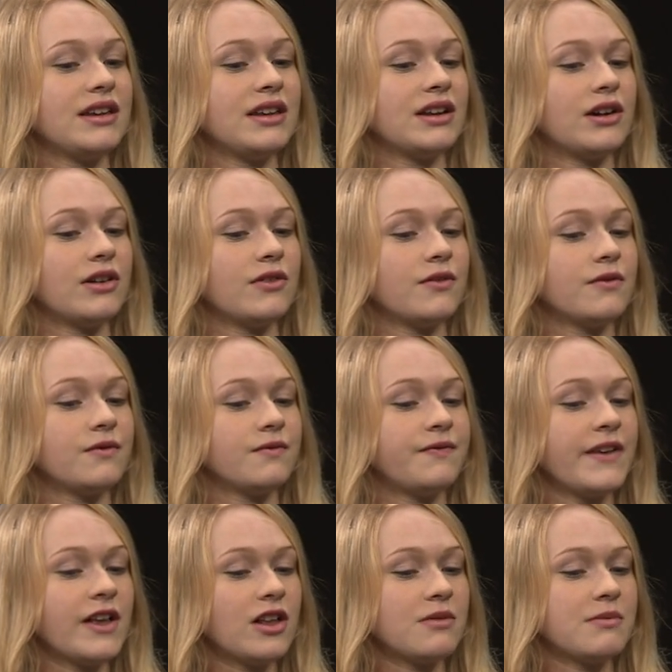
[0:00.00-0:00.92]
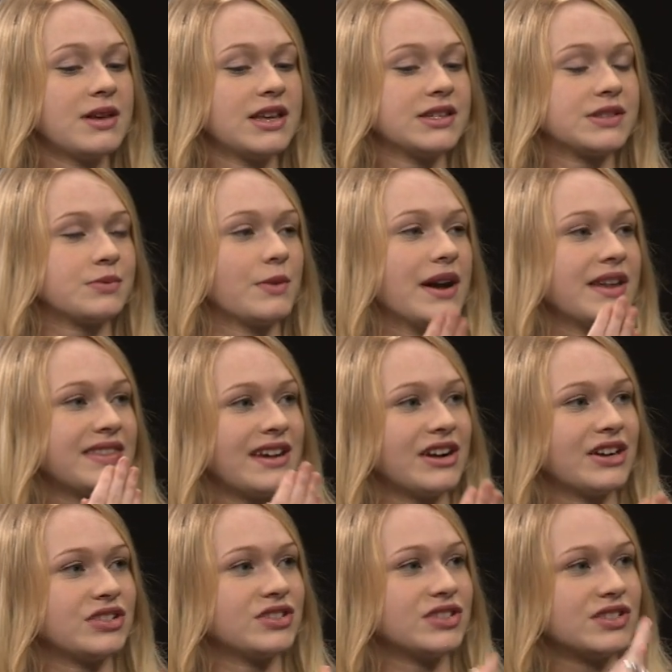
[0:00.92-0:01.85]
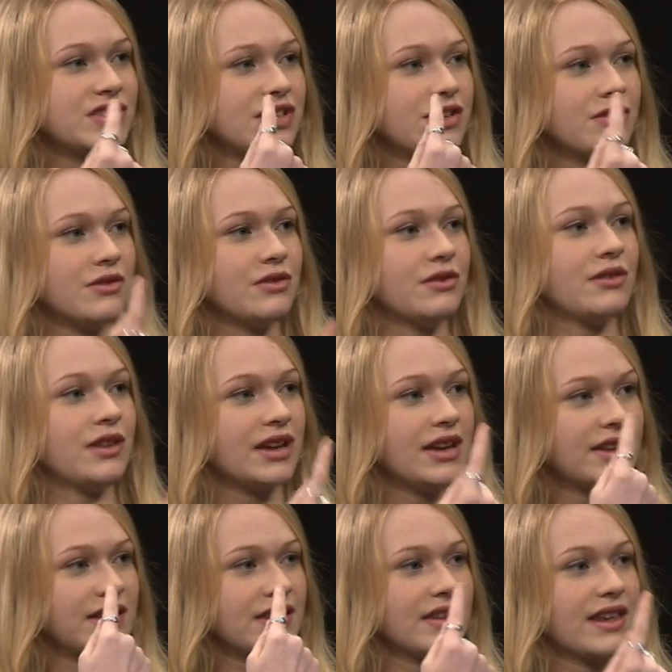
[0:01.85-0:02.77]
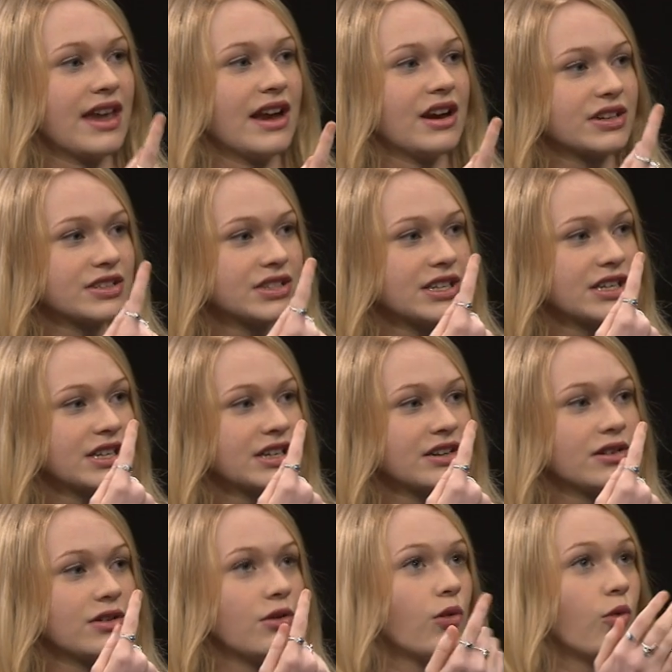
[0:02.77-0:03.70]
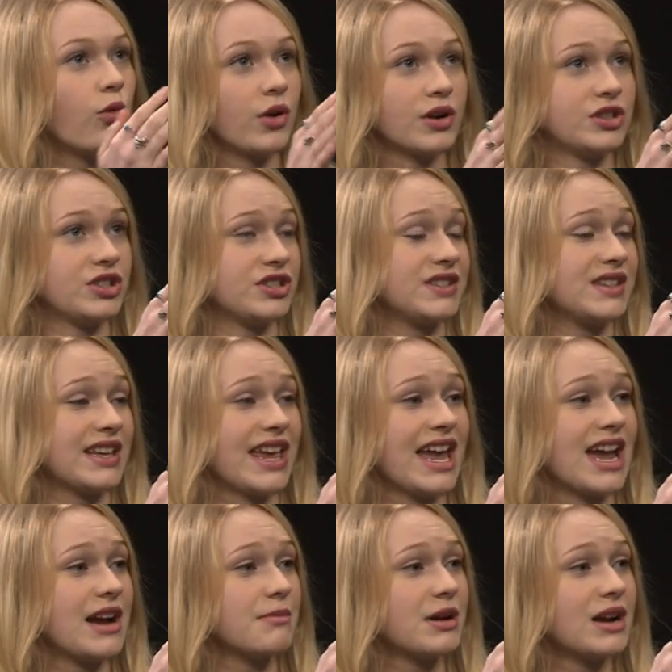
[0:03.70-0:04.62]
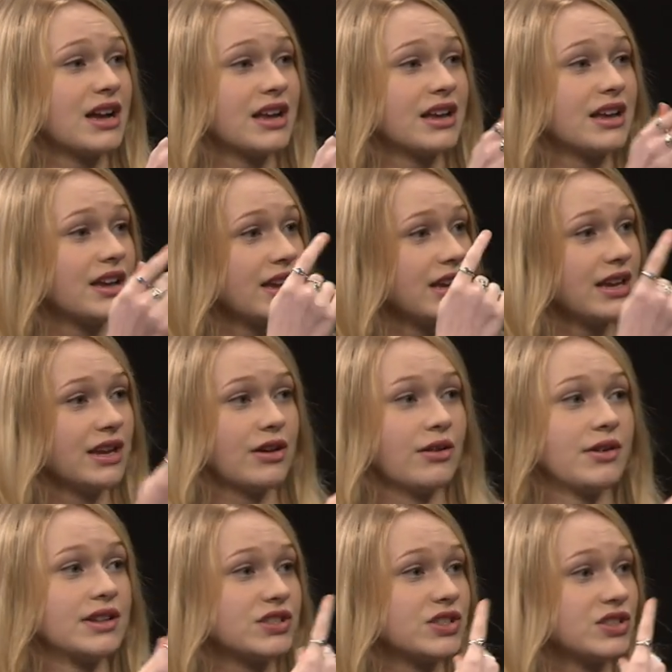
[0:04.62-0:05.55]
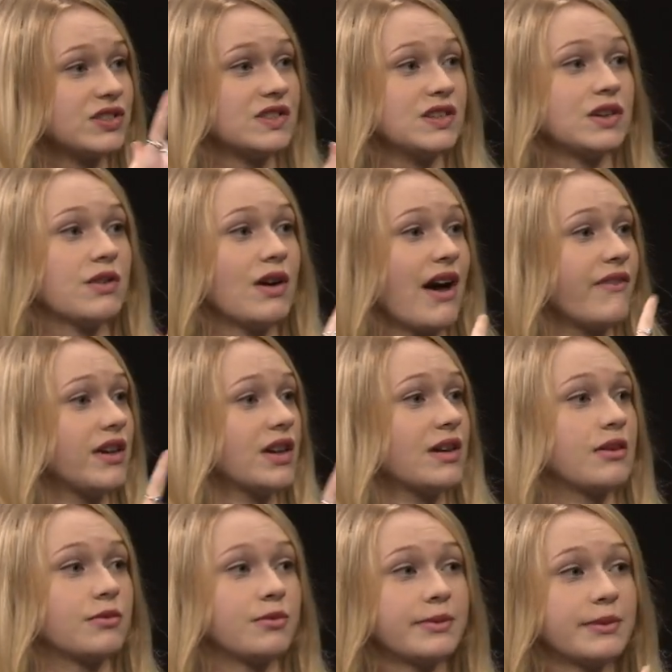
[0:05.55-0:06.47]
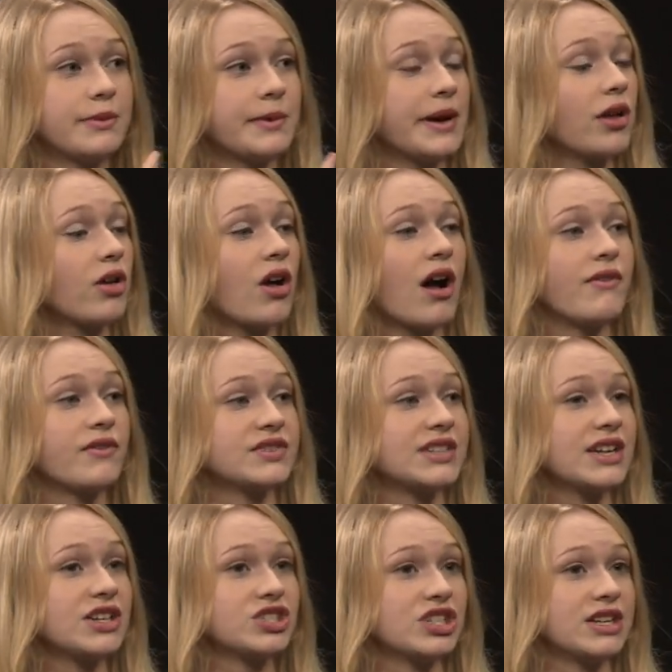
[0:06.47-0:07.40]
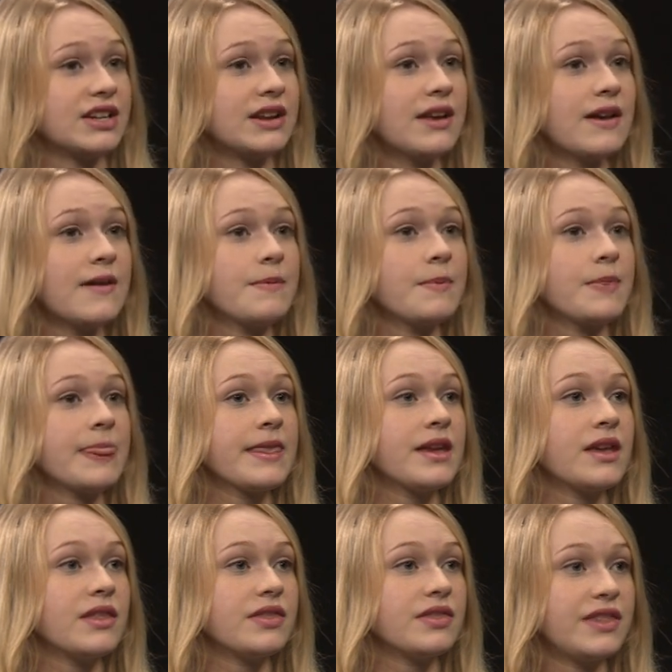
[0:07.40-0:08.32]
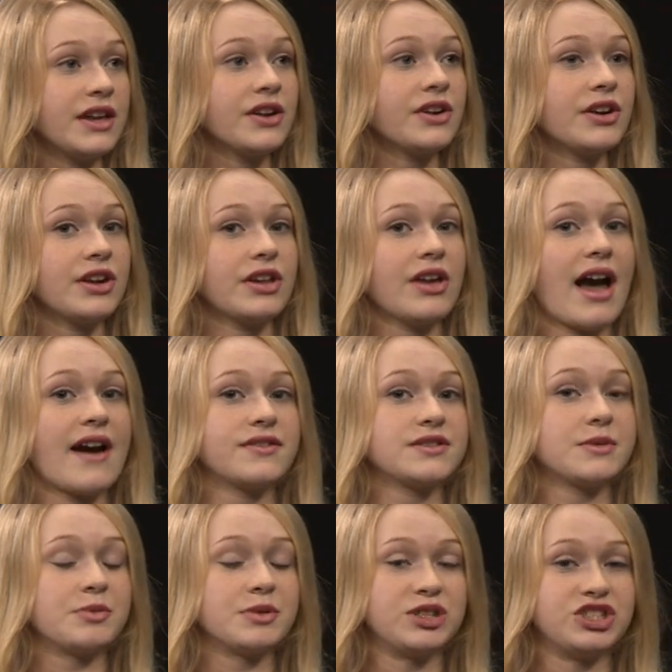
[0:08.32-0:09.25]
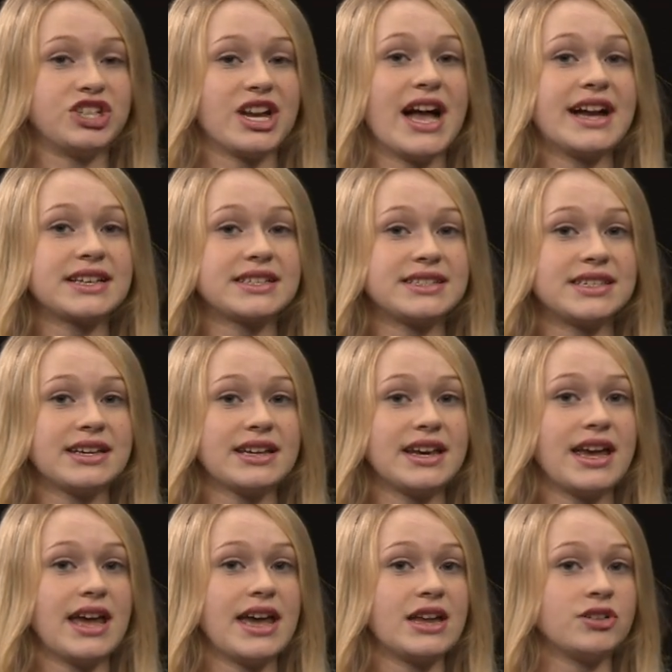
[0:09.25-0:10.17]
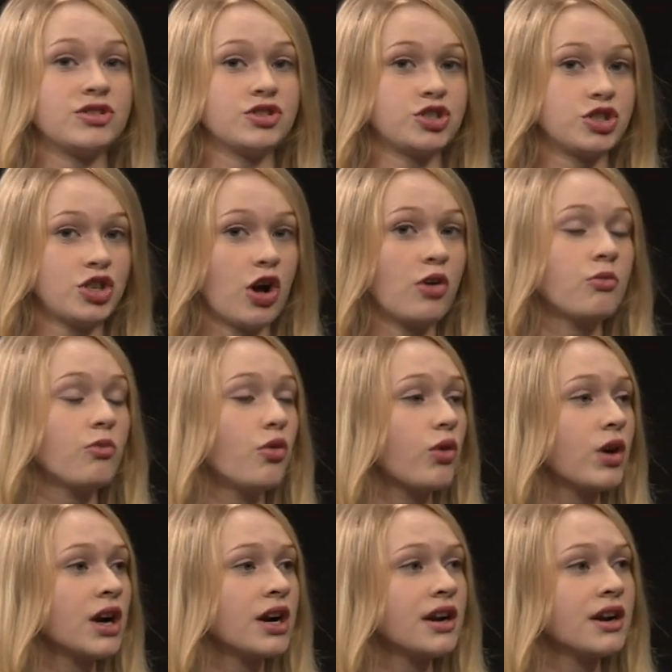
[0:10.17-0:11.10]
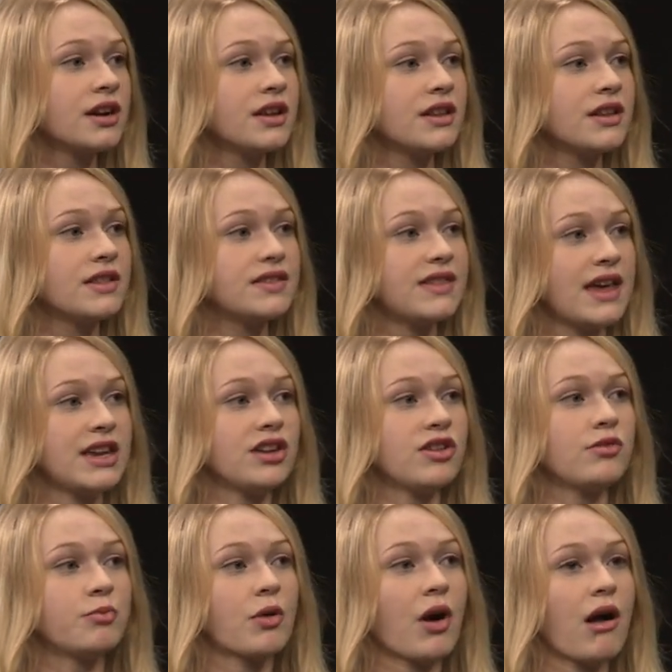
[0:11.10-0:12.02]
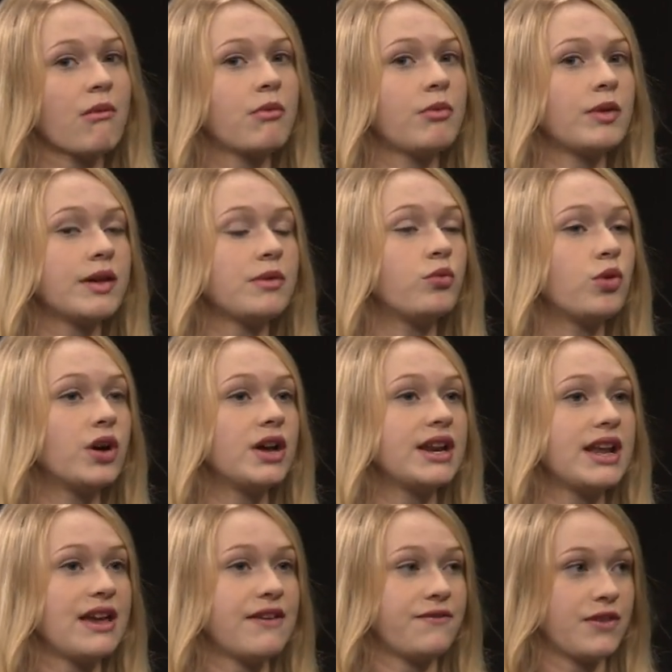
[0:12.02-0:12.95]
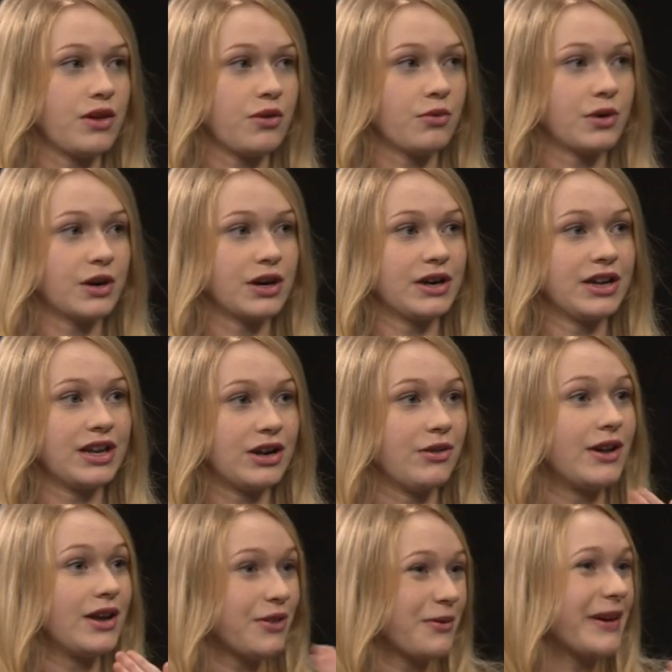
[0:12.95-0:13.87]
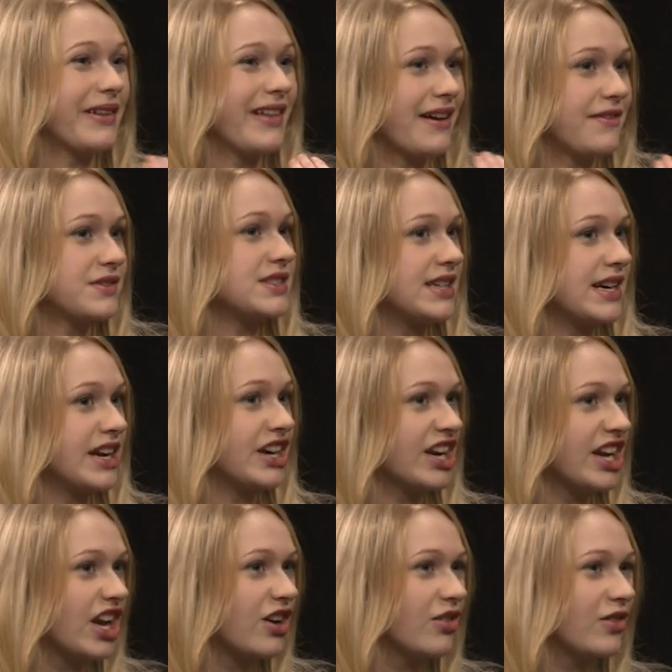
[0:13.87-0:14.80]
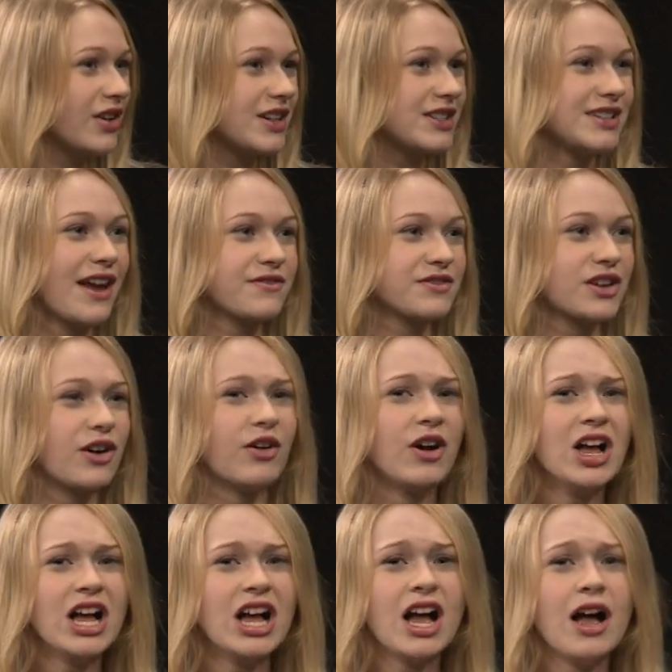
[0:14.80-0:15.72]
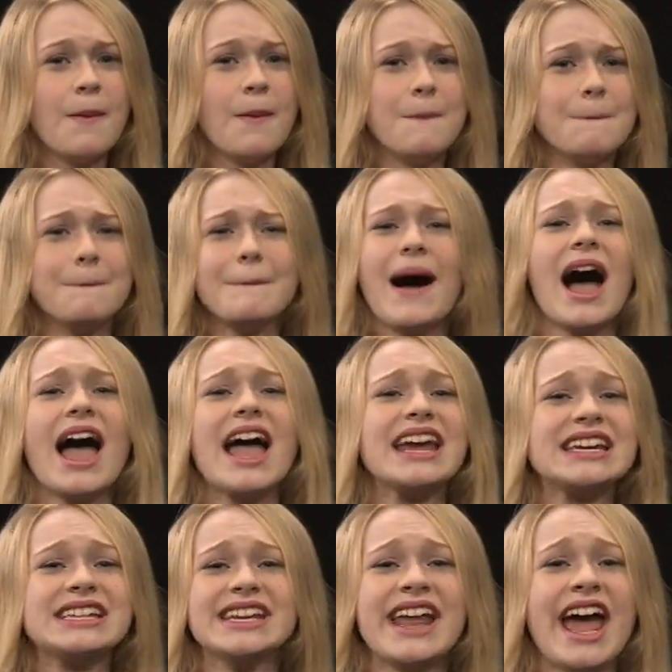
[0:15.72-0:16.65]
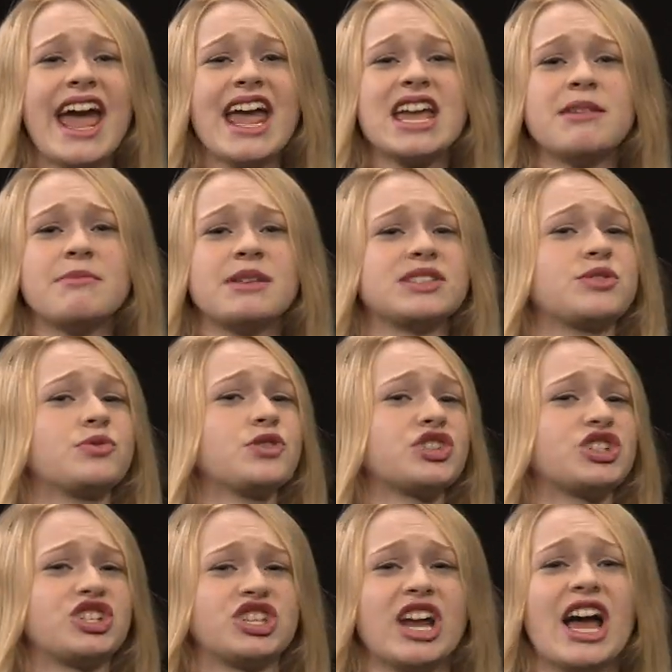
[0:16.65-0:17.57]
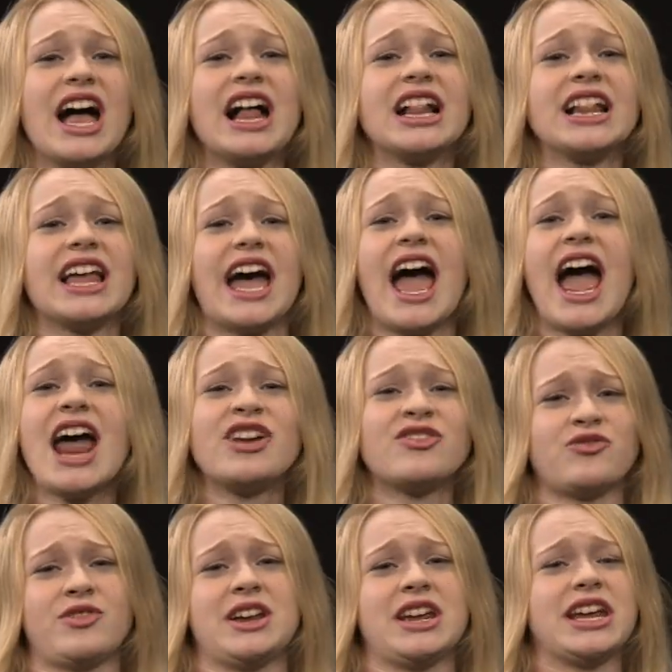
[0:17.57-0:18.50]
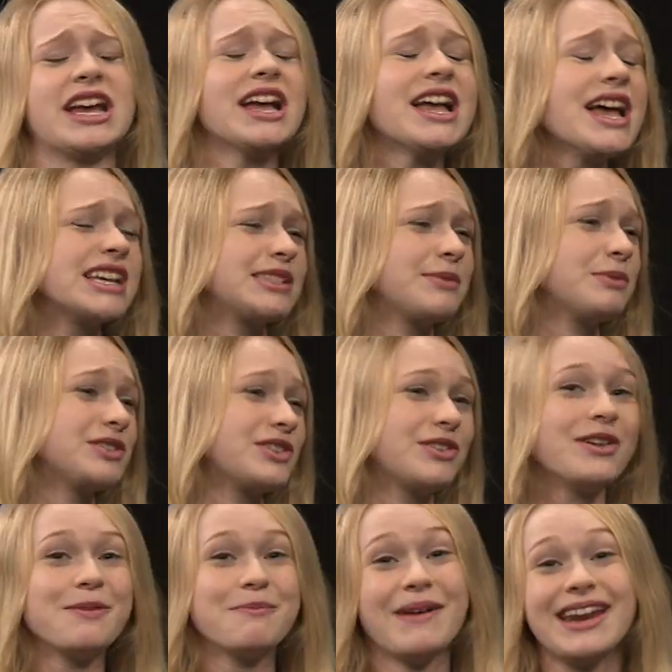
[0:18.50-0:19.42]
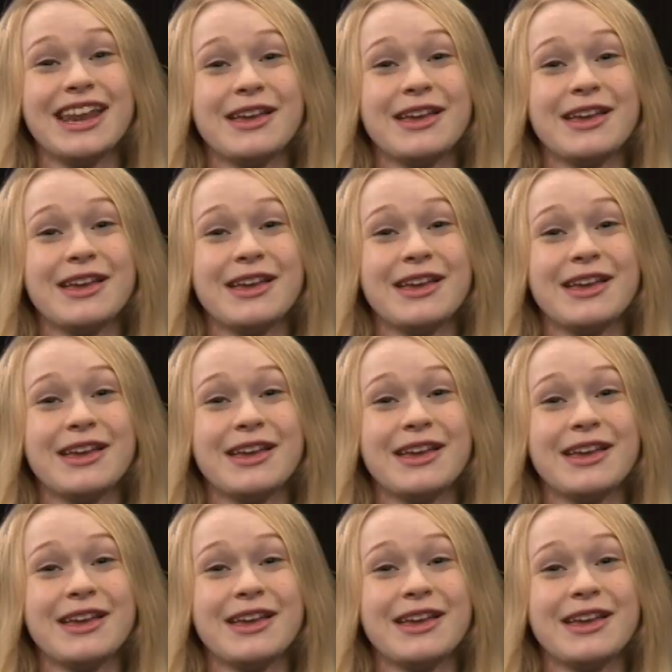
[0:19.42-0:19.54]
you know, film is right there. It's just you and the character or just the camera. You know, it's just you having a real conversation. Theater, you have to project and show more than you probably would if you were, you know, in a real life scenario. Because you have to go, my name is Rochelle Henry, as opposed to, my